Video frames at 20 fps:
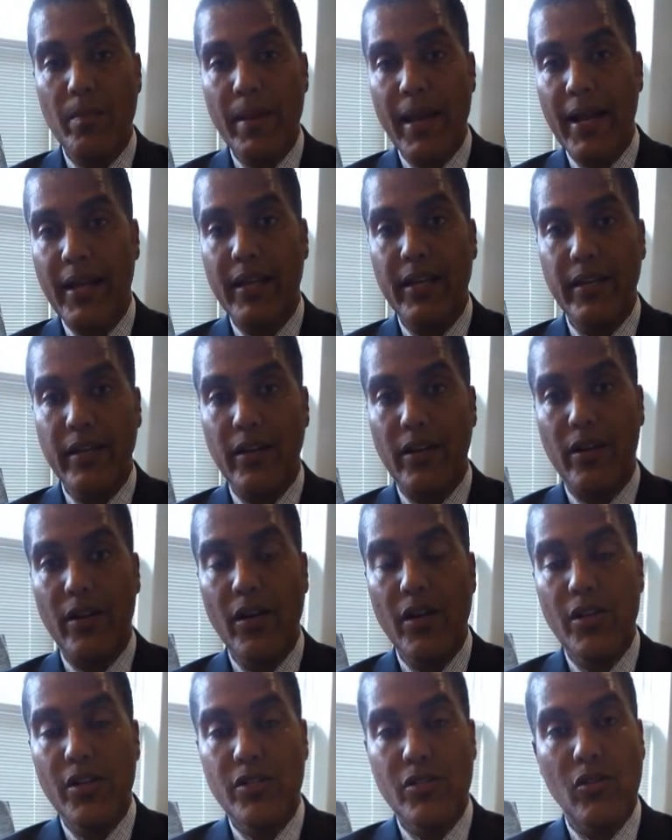back here.
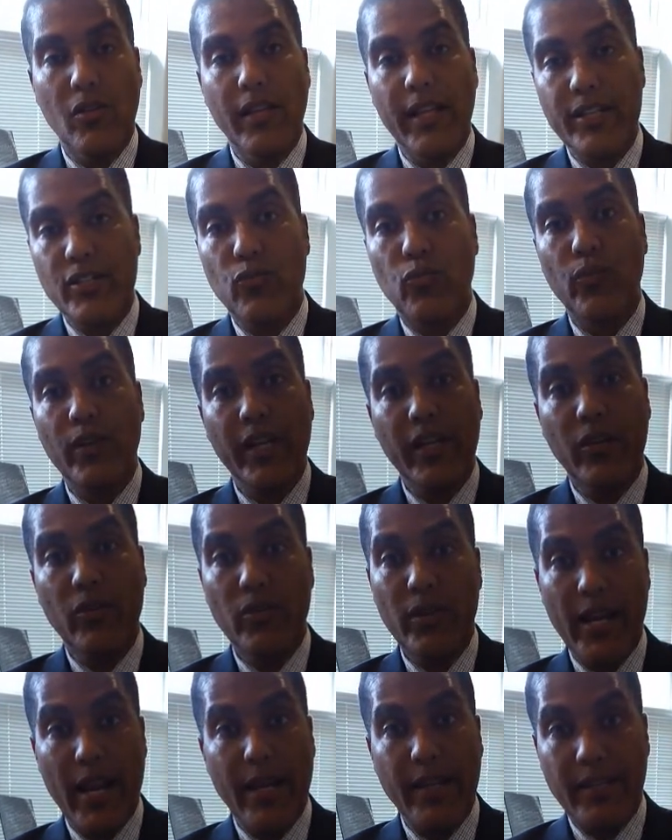So let's
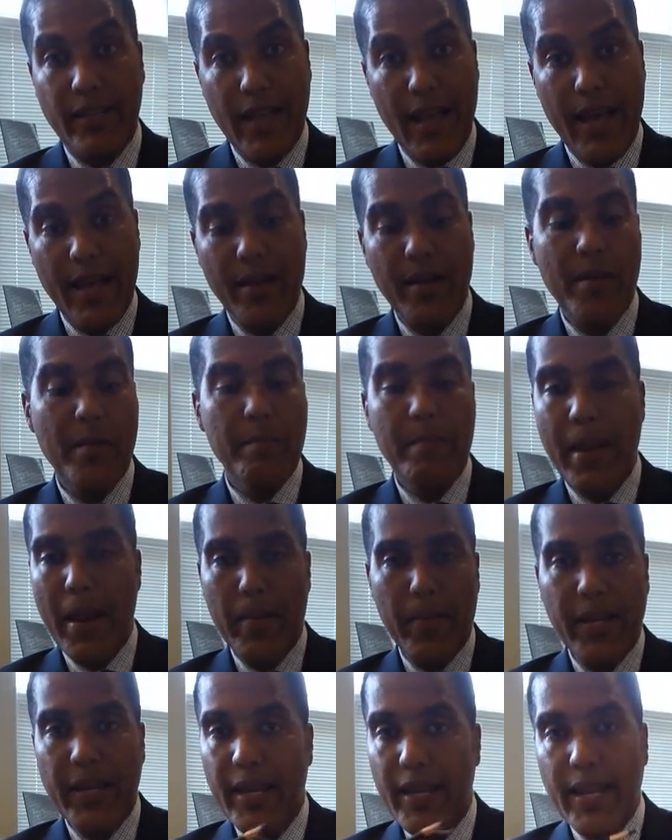recreate that,
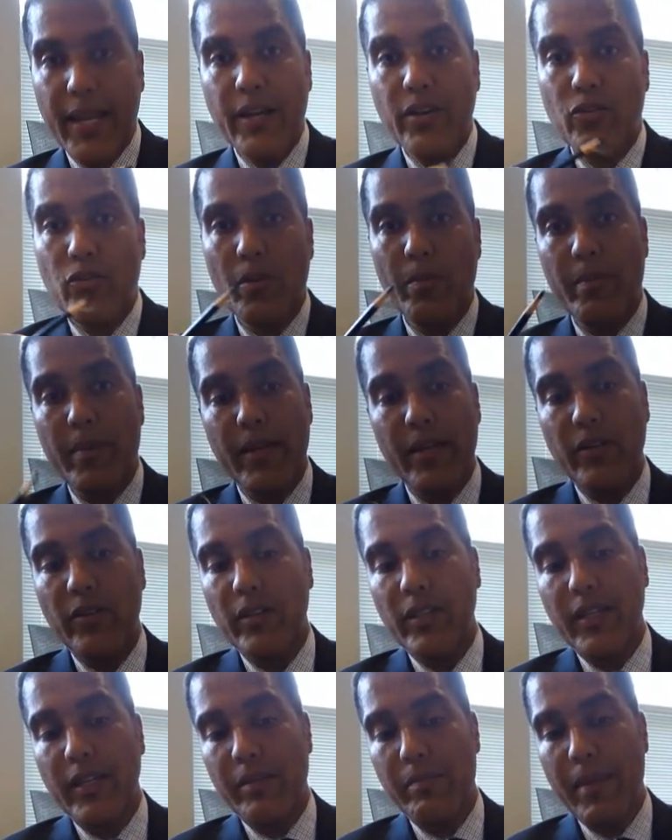maybe
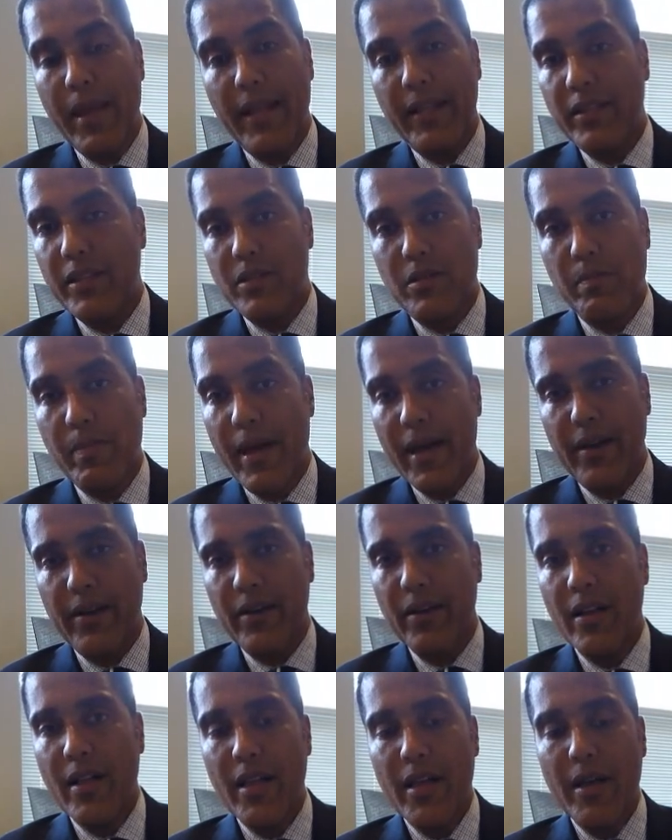incrementally make this
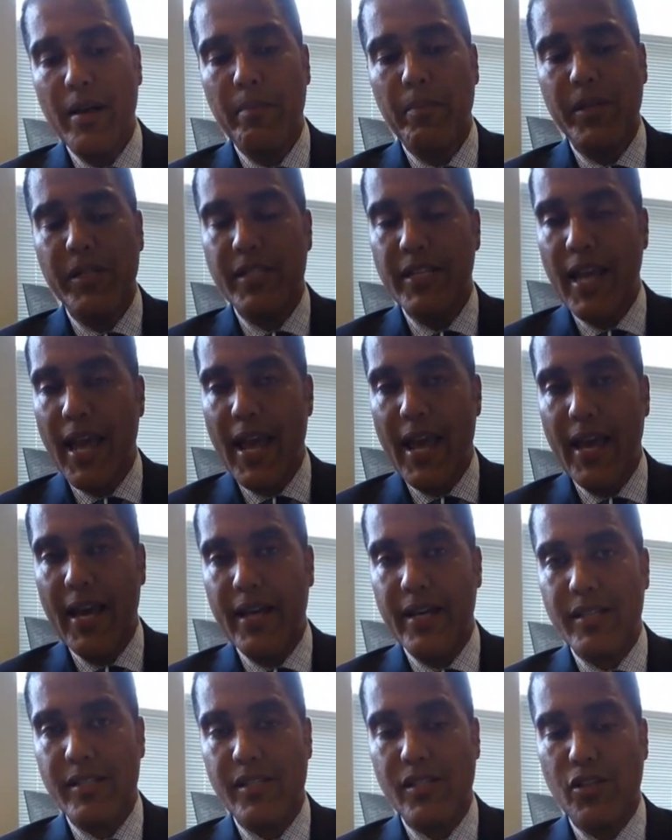better, but to
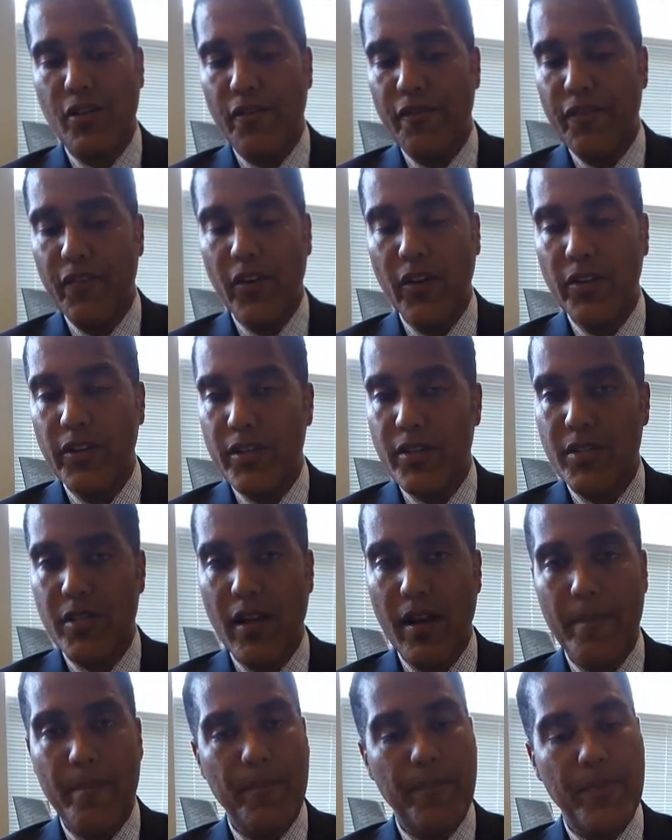ask to fill this
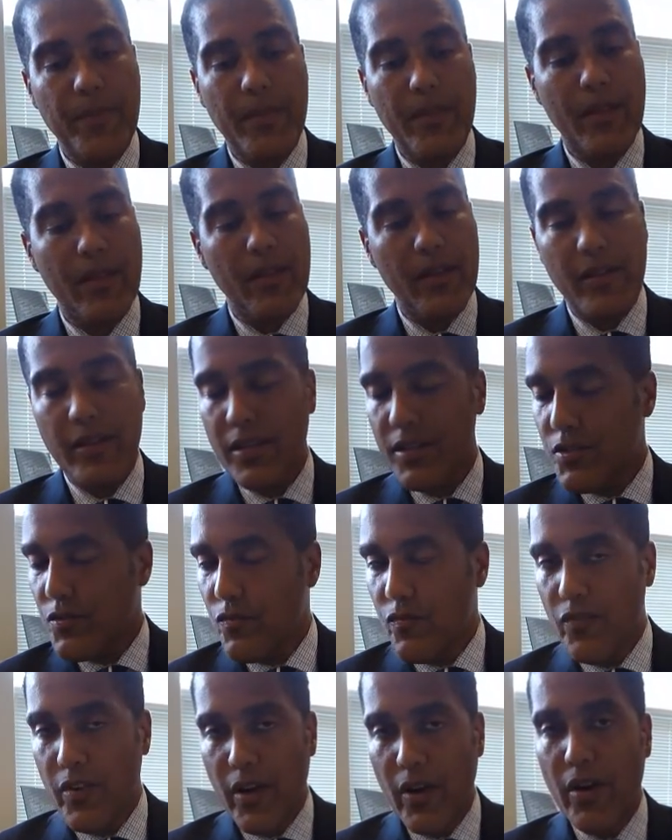up is
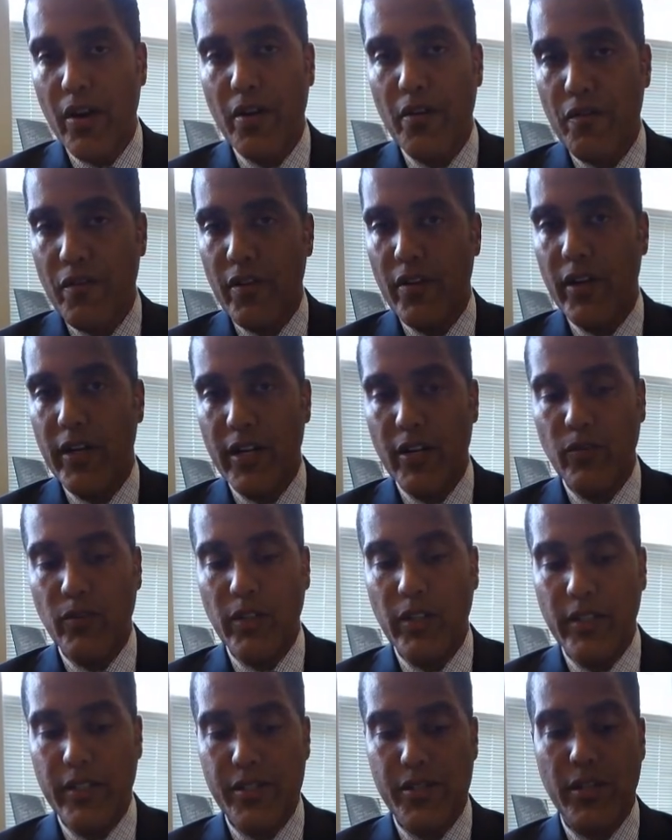very, very
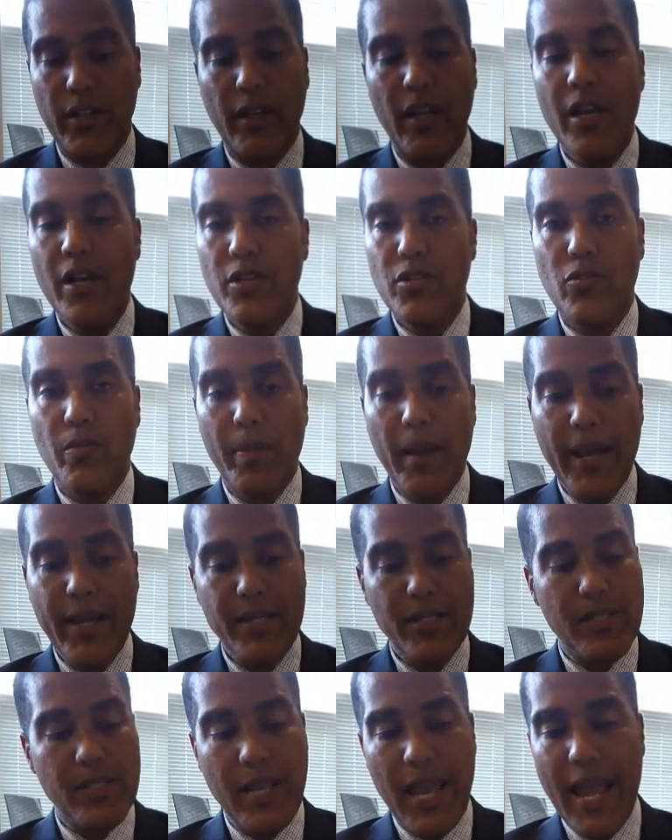unrealistic. So
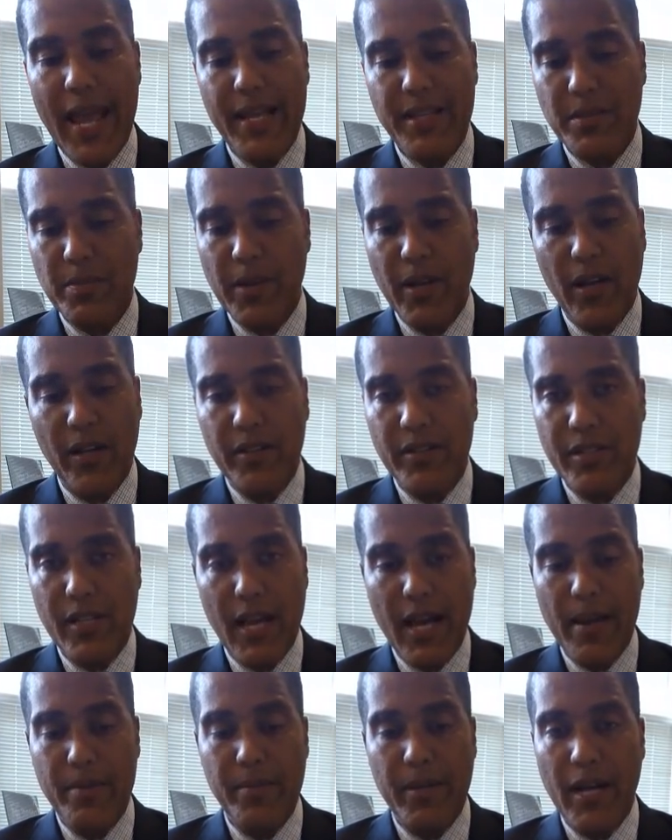patients ask me all the
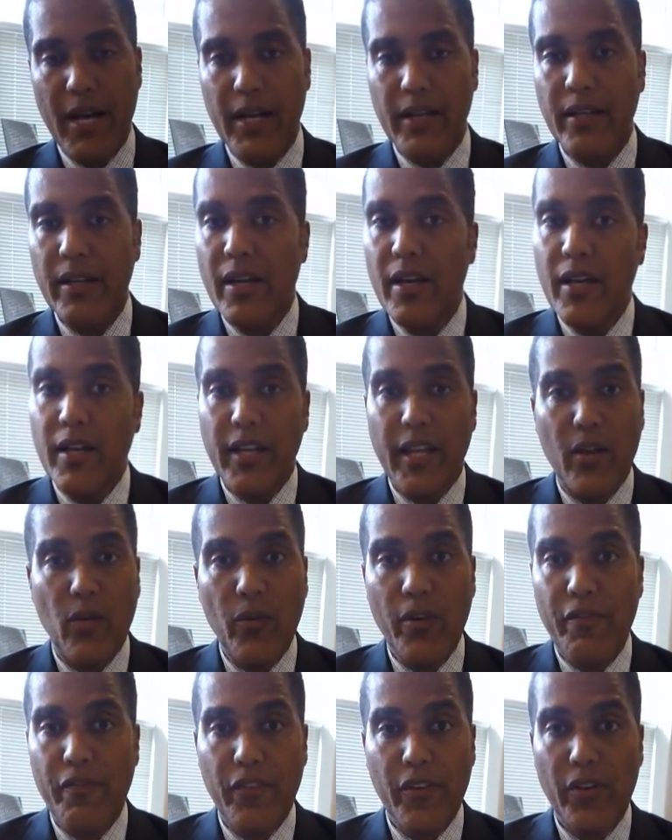time, doc, can
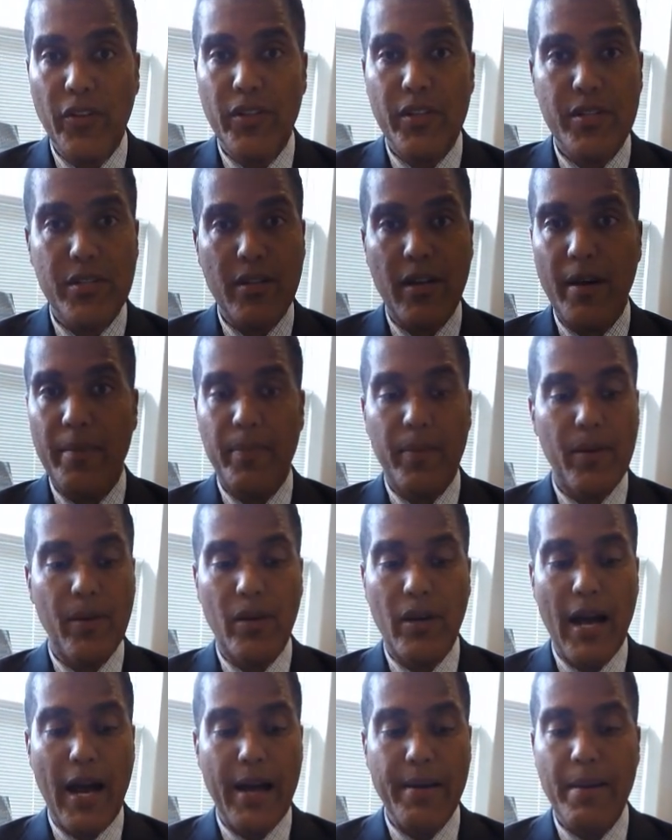we fill this up?
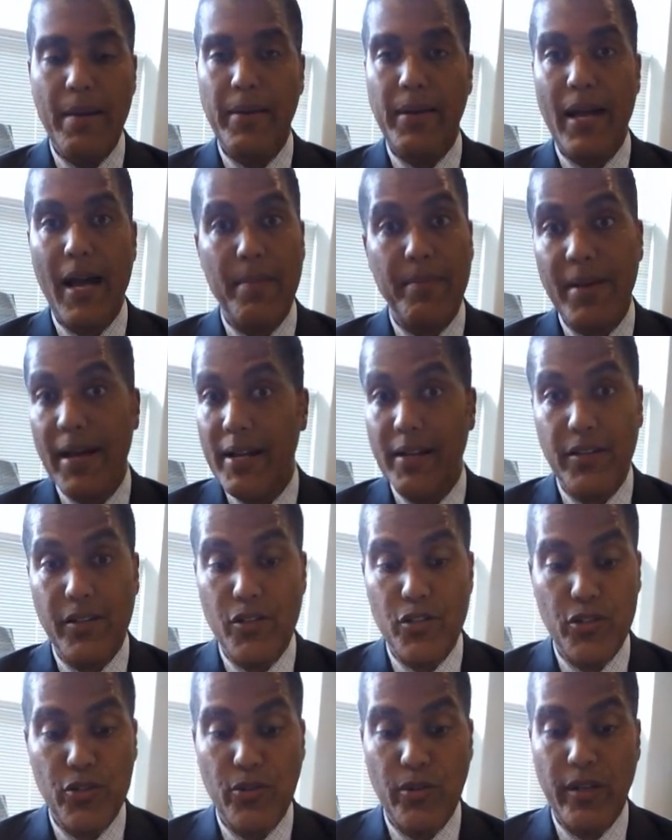I'm not, I'm not
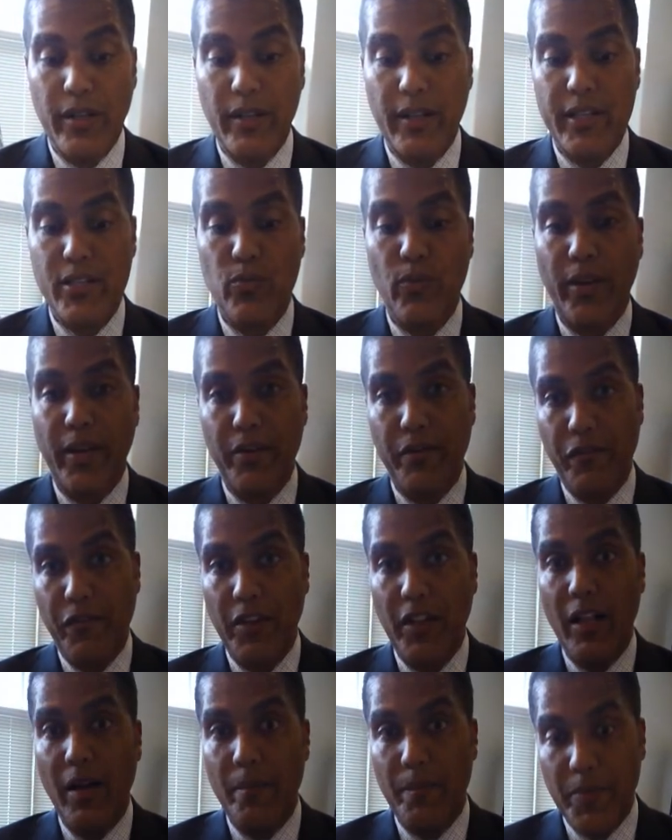gonna do it unless we can
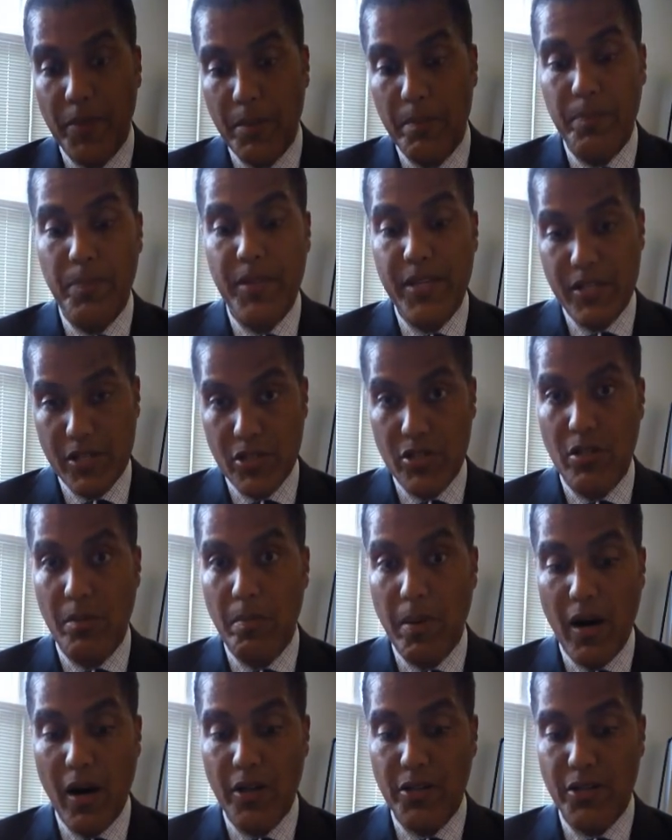fill up the, this is the
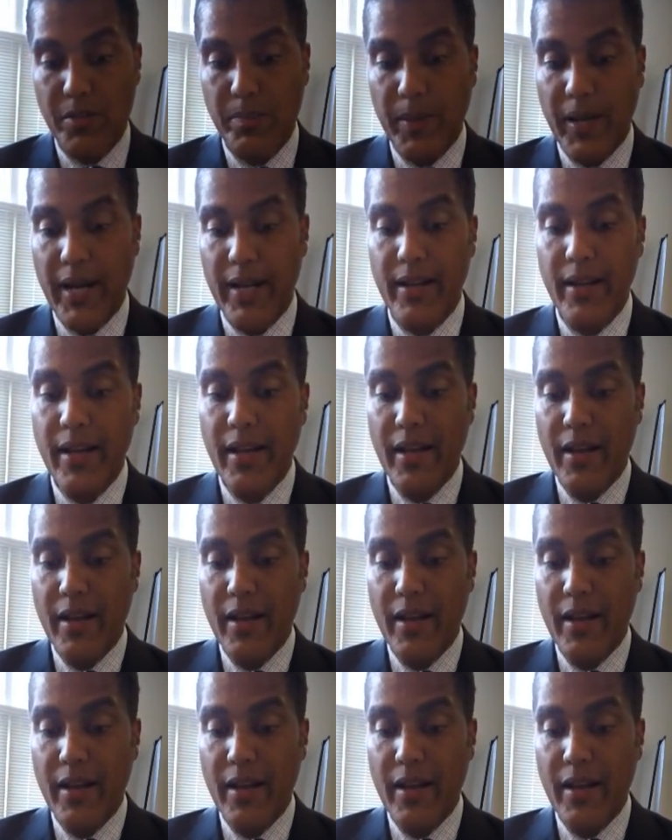bald spot.